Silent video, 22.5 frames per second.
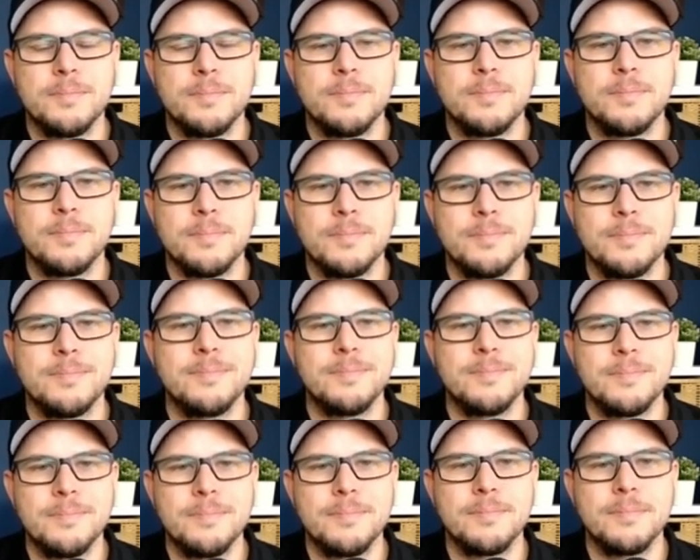
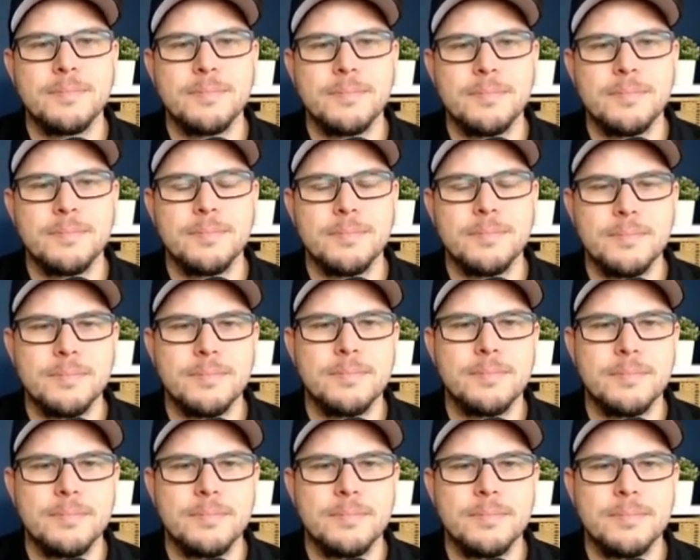
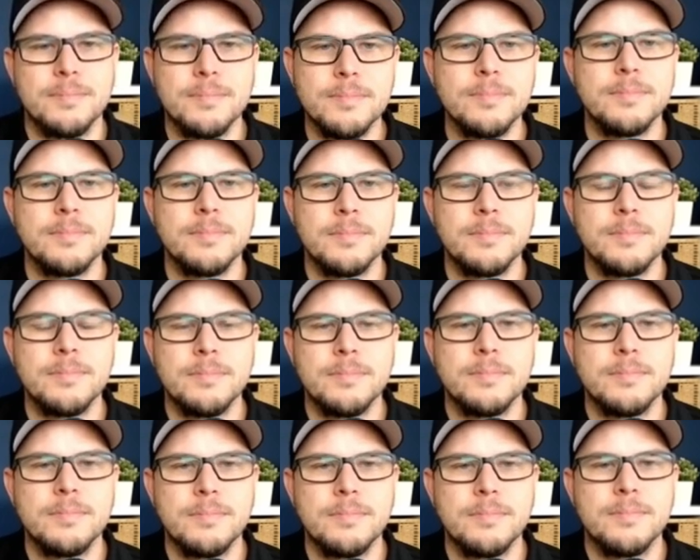
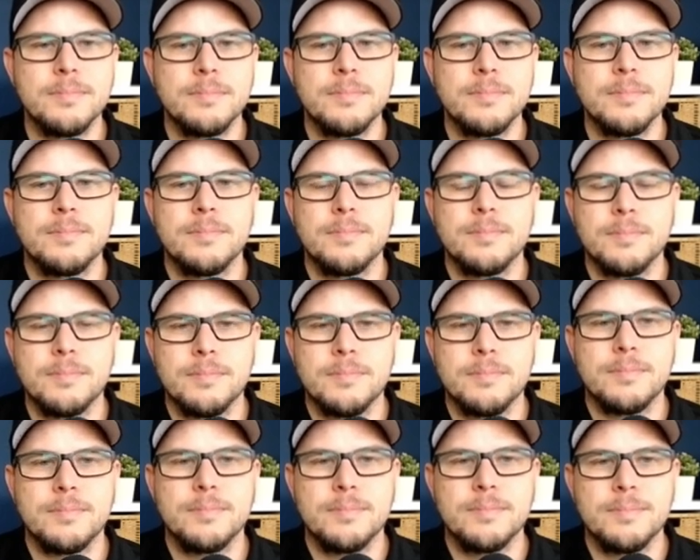
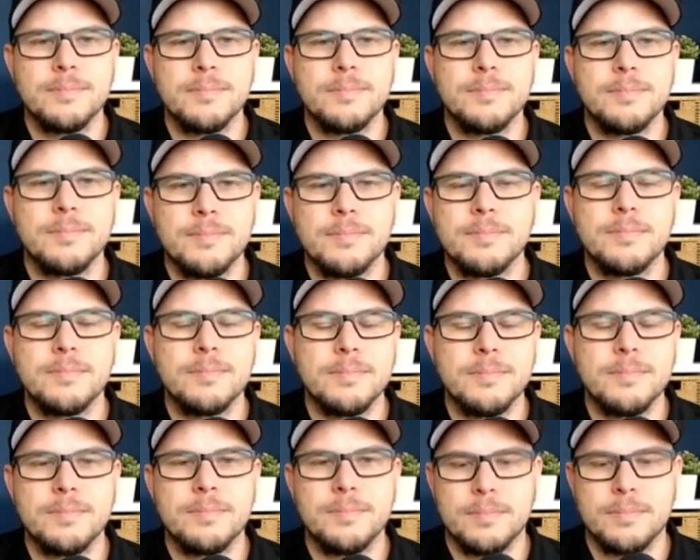
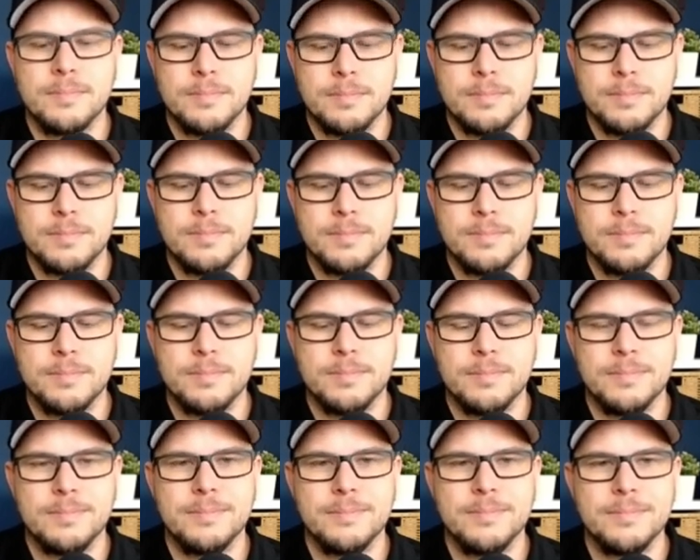
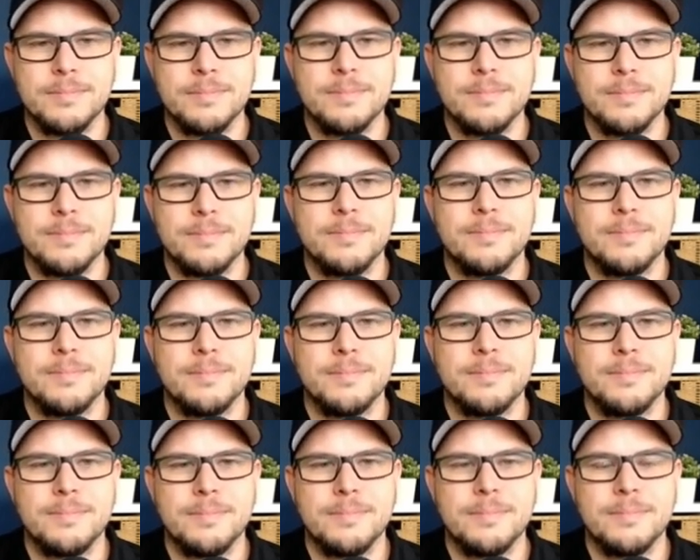
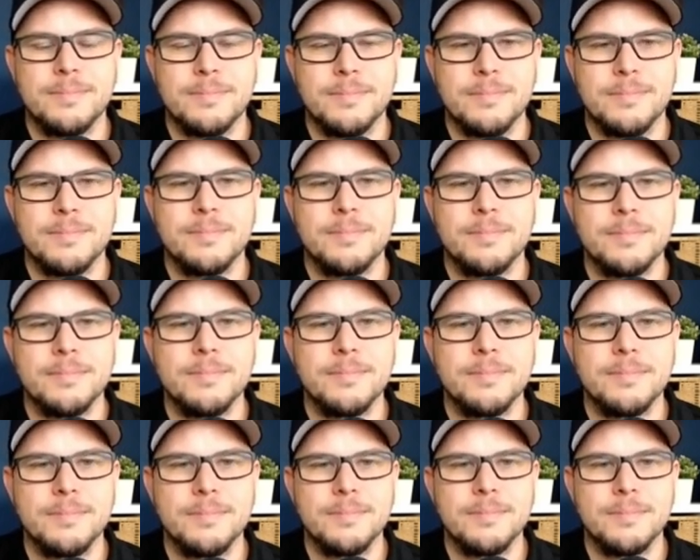
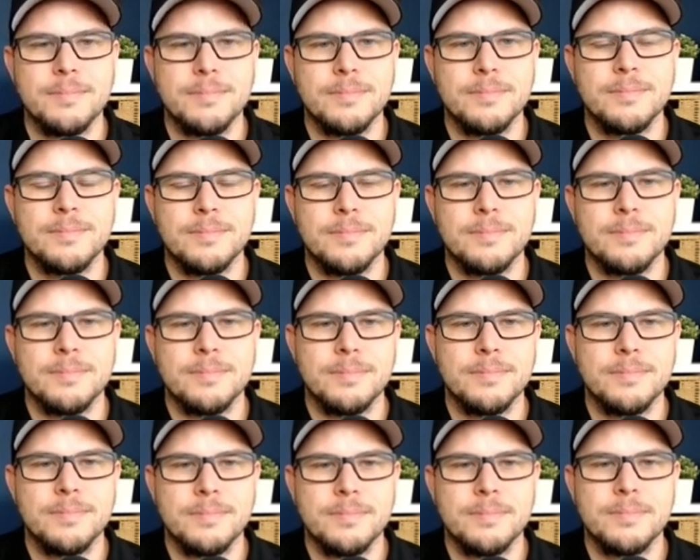No words are spoken by the person on screen.